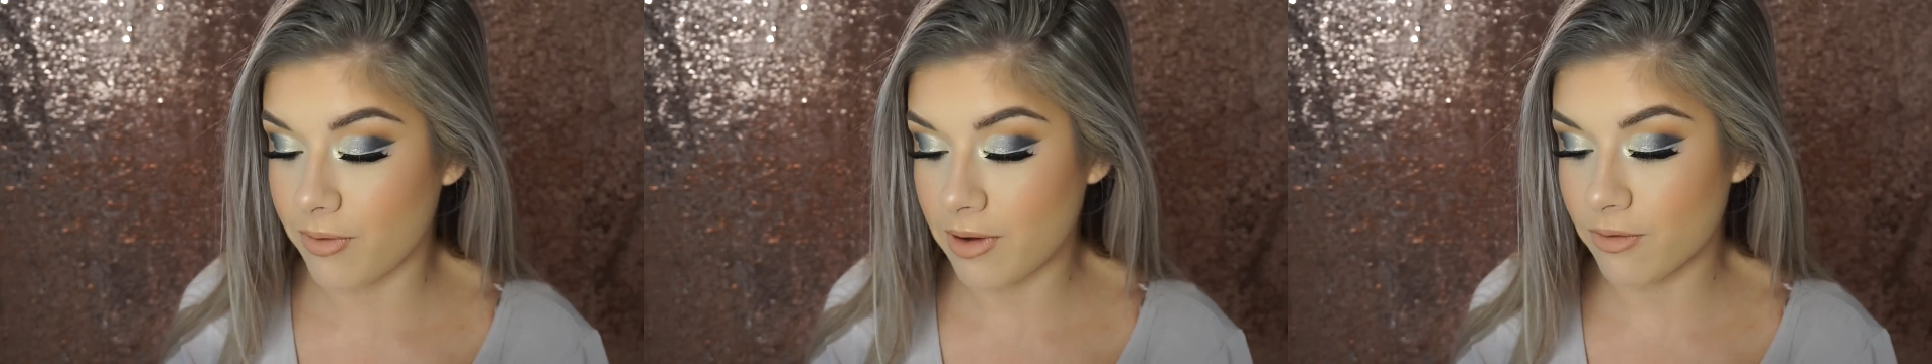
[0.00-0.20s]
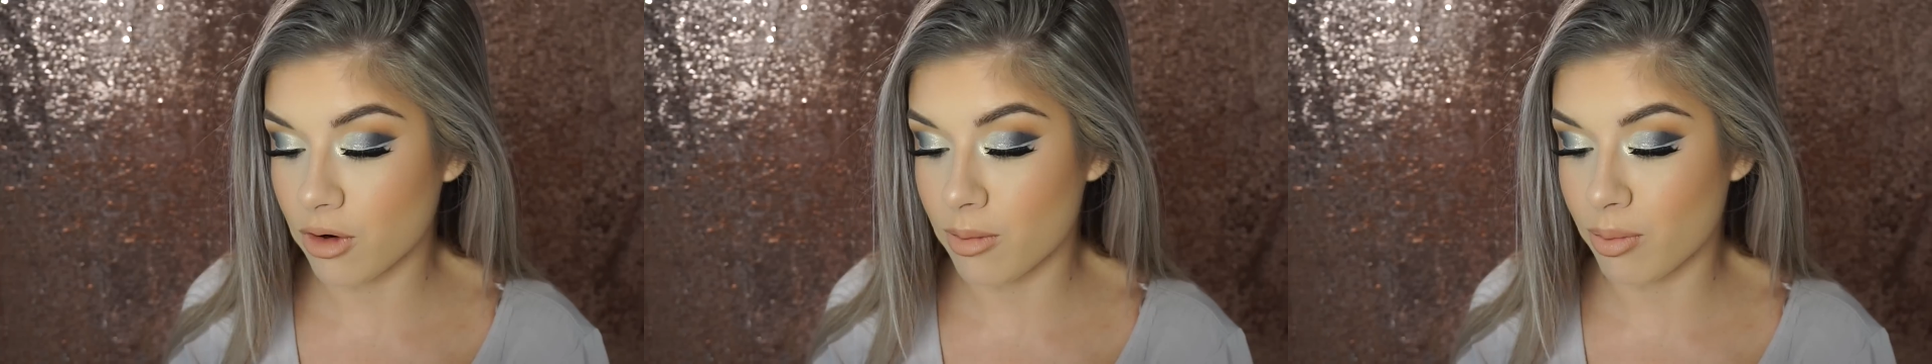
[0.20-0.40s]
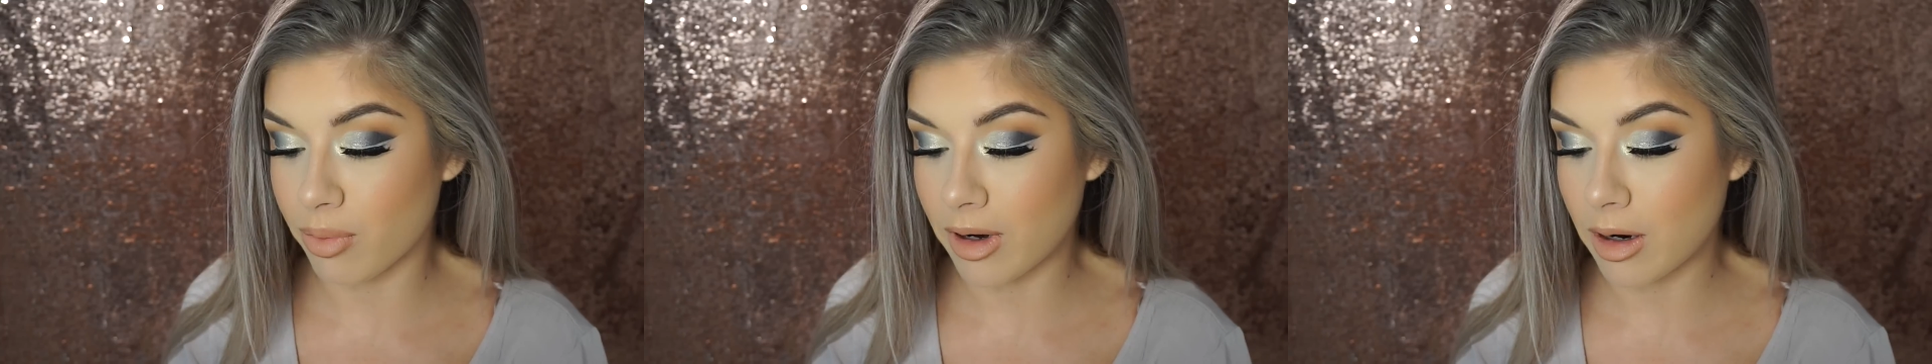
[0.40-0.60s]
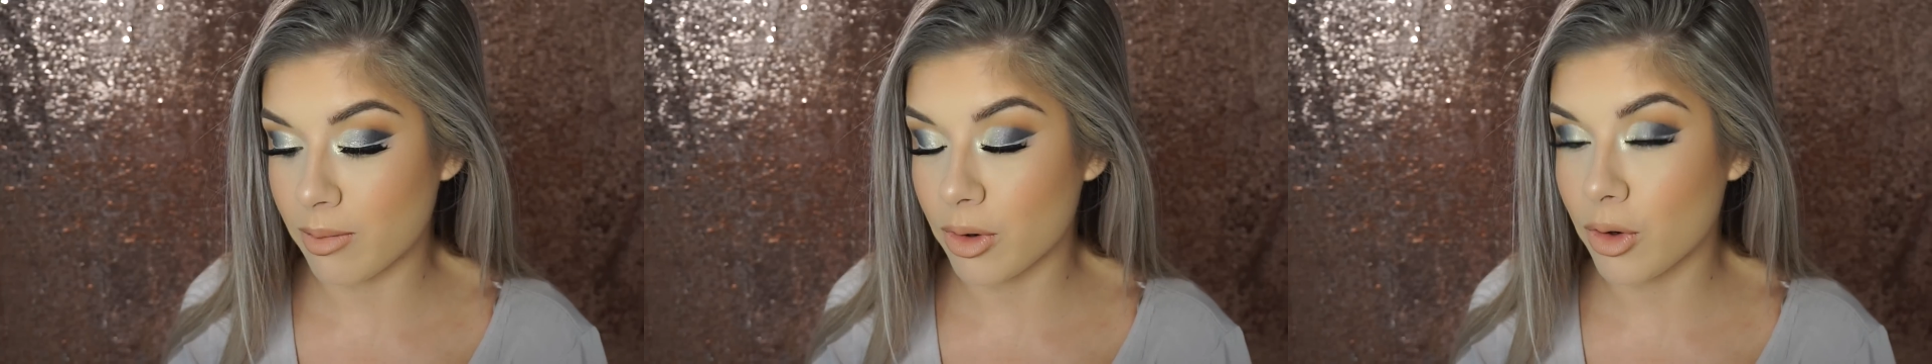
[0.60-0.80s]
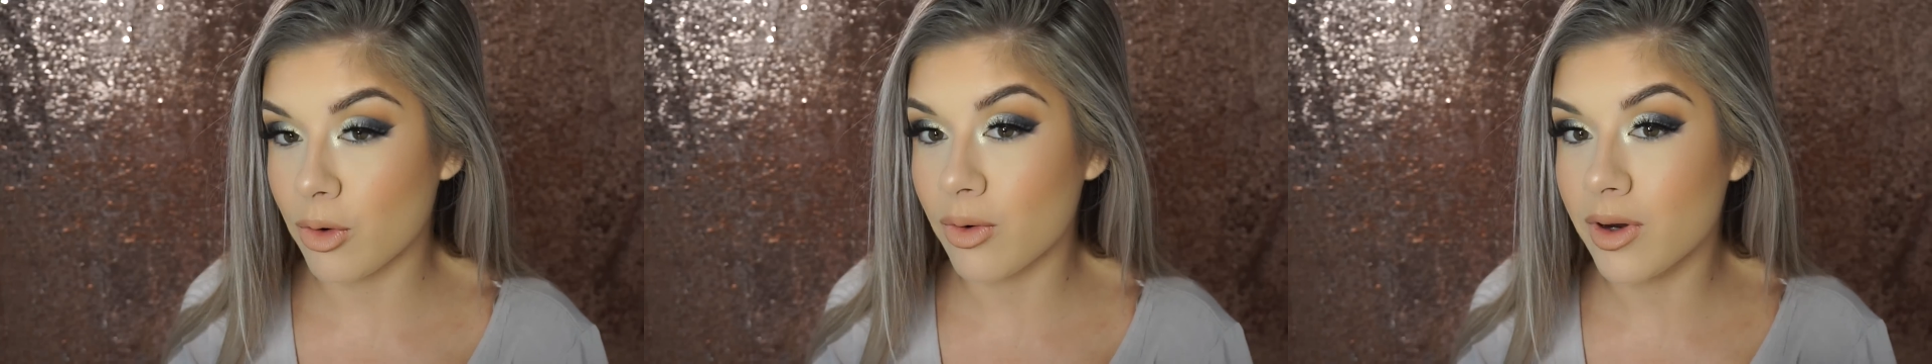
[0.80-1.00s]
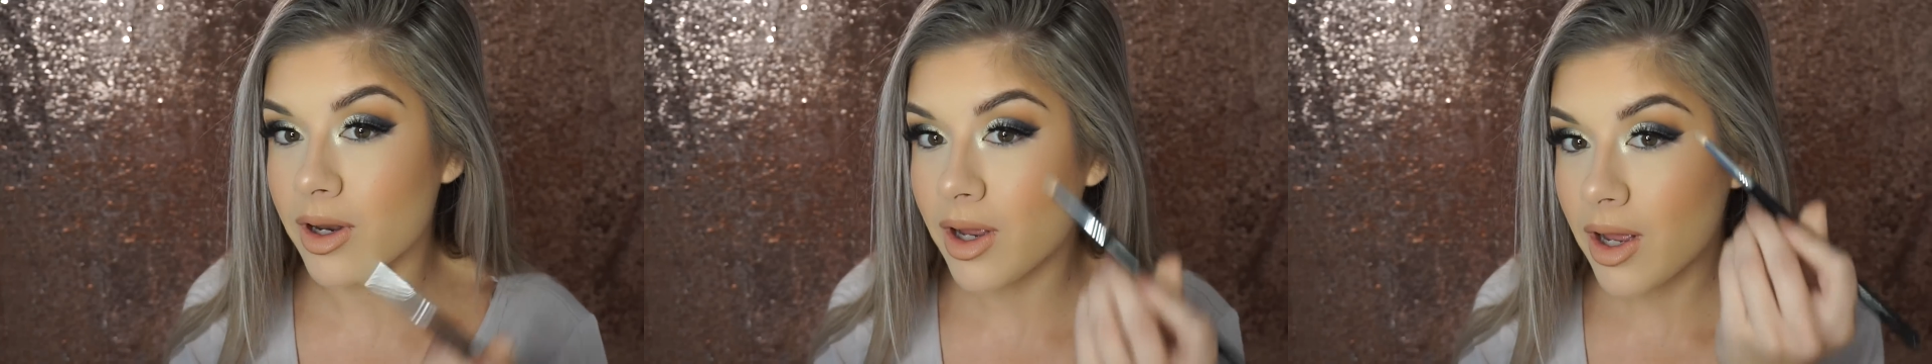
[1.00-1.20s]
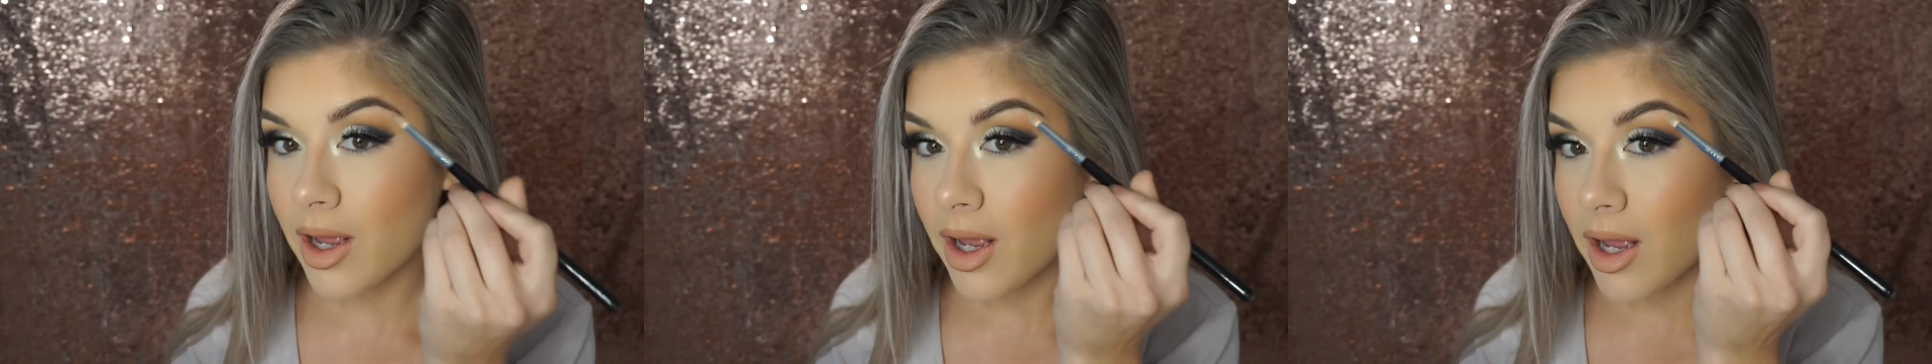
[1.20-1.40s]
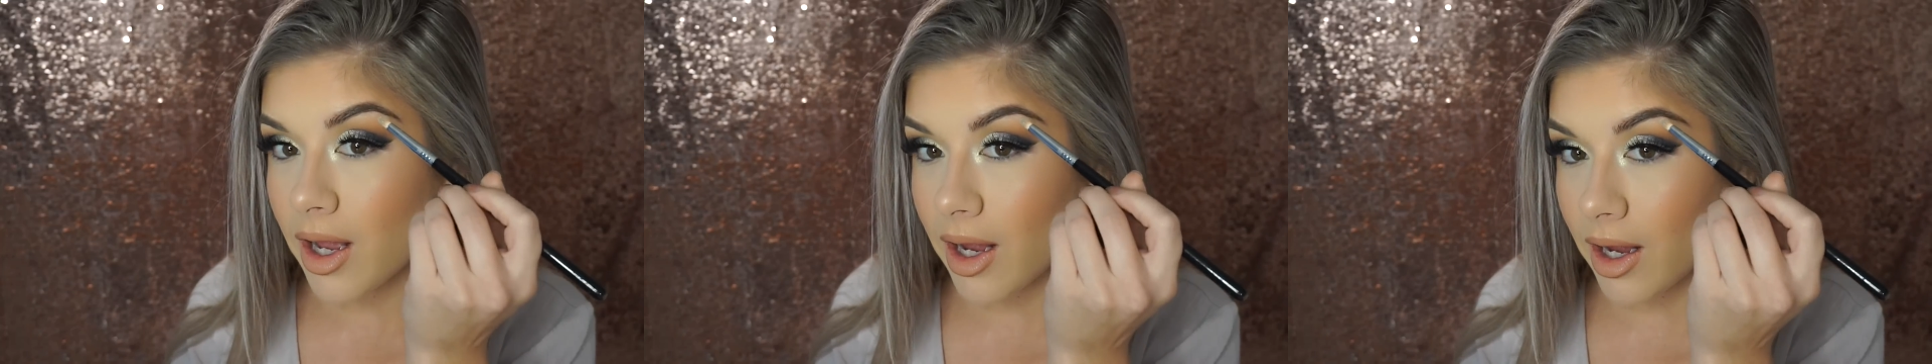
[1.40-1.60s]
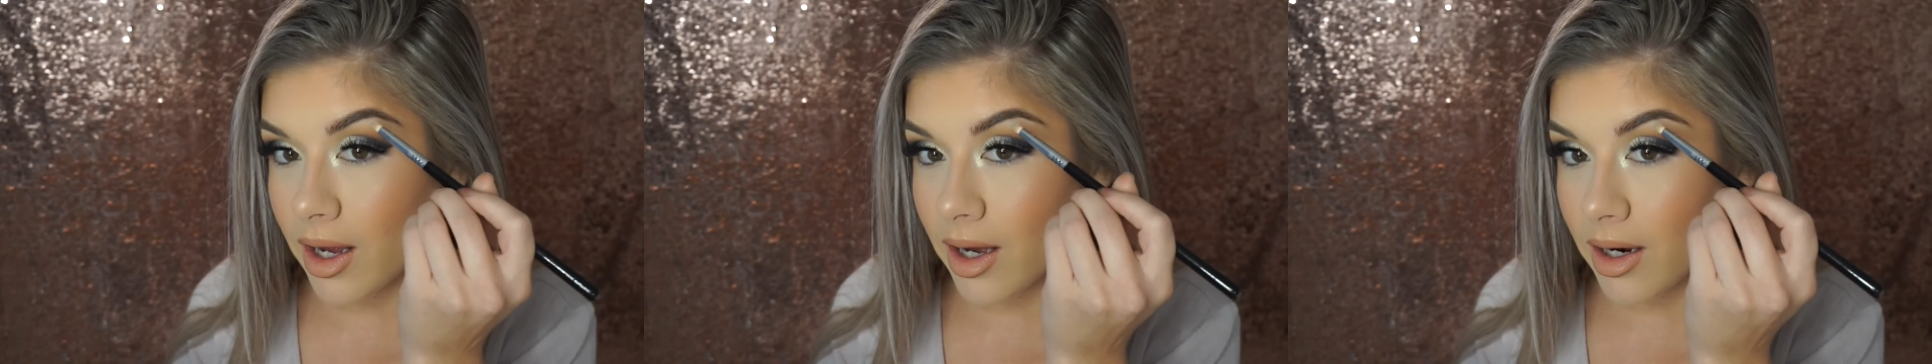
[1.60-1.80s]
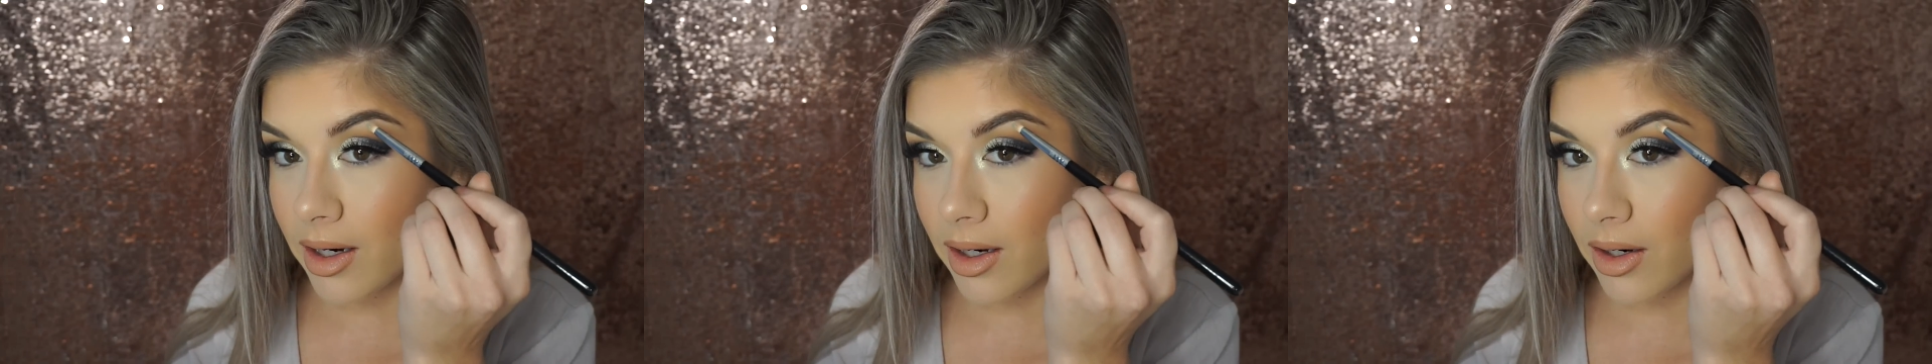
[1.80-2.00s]
favorite brow bone
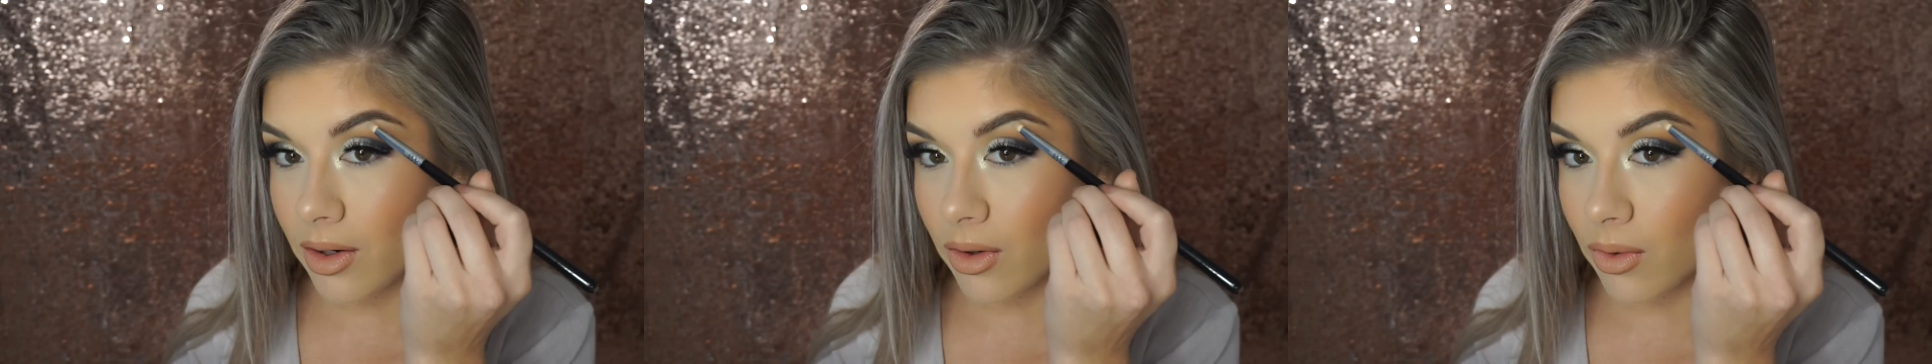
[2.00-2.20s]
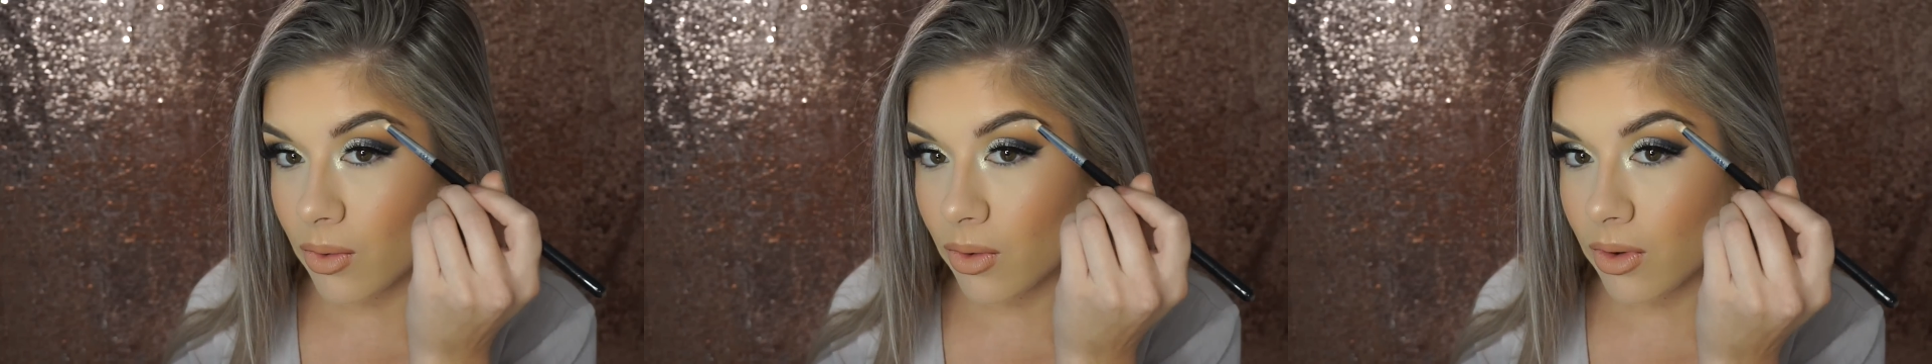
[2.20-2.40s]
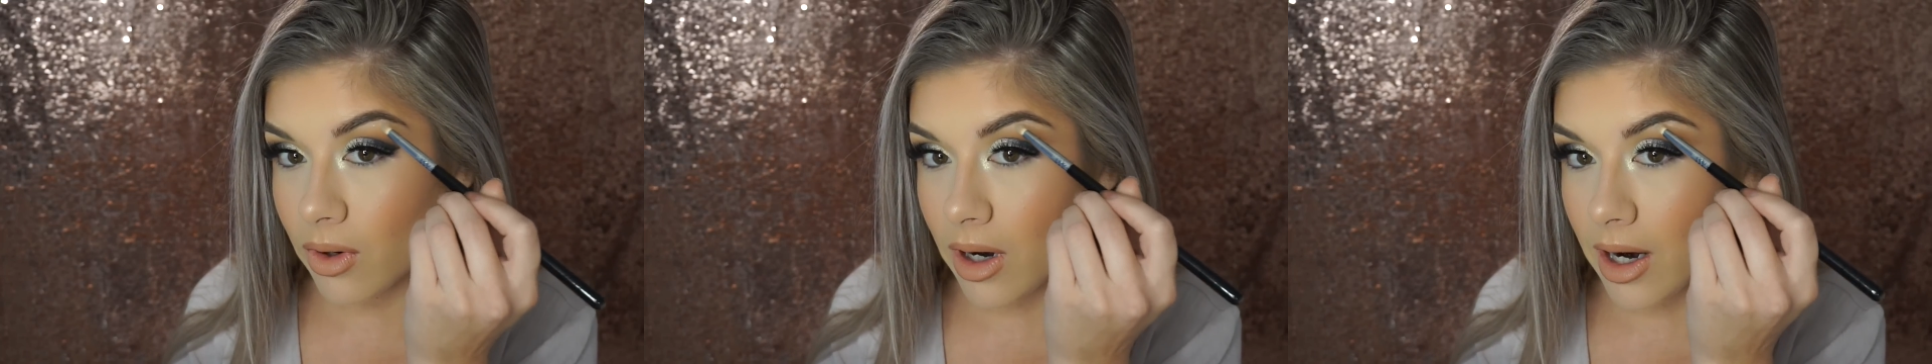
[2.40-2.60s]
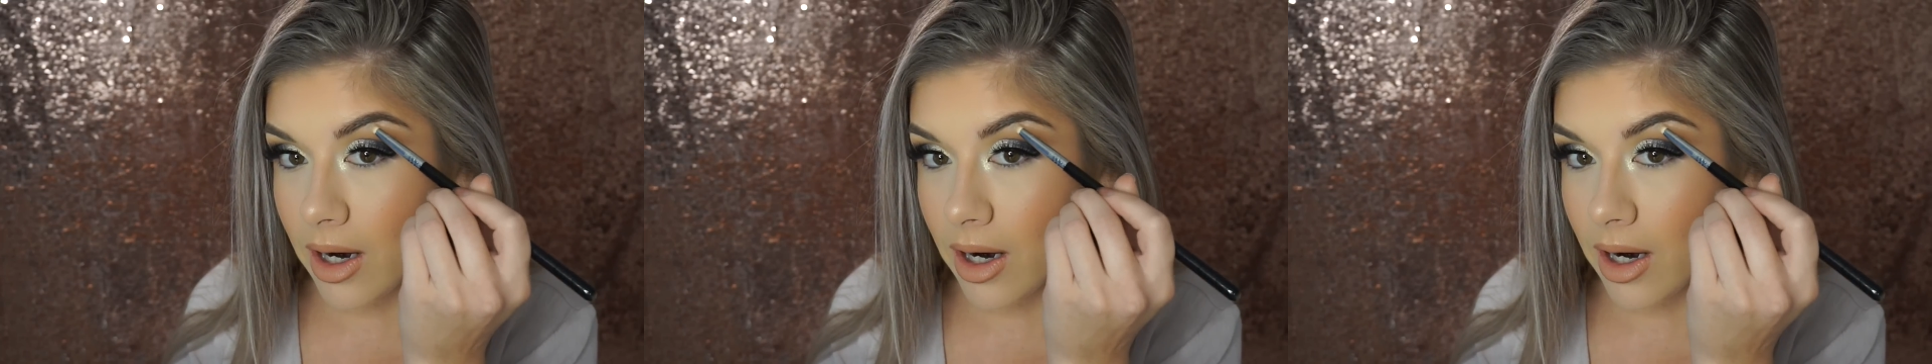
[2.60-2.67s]
and inner corner